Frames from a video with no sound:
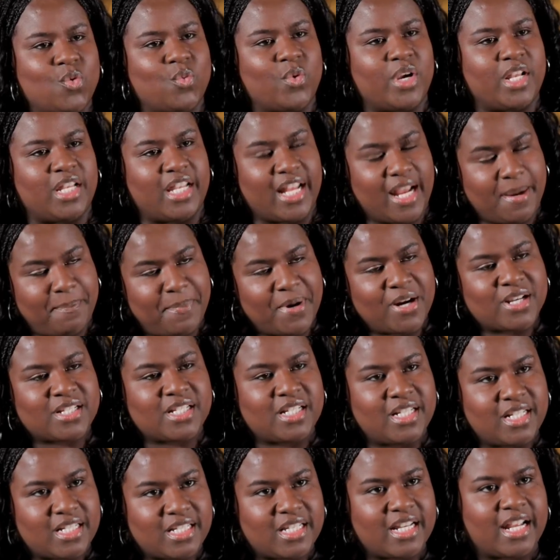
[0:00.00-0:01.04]
When that
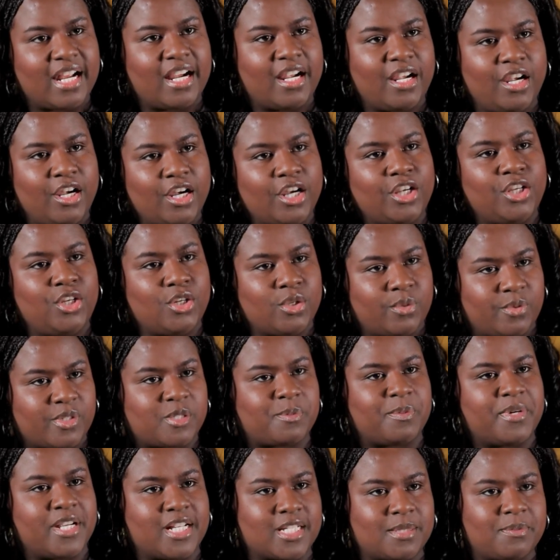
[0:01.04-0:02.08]
person is not here, you're
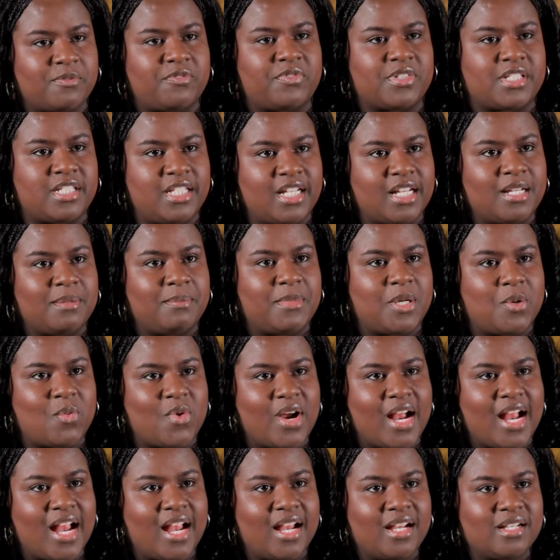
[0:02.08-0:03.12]
responsible for telling me
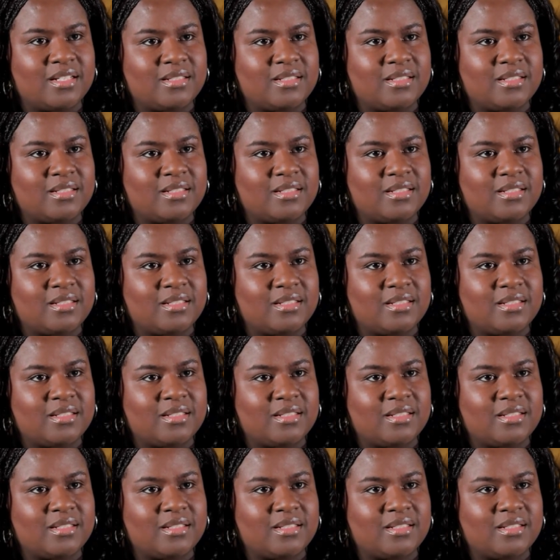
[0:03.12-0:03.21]
why.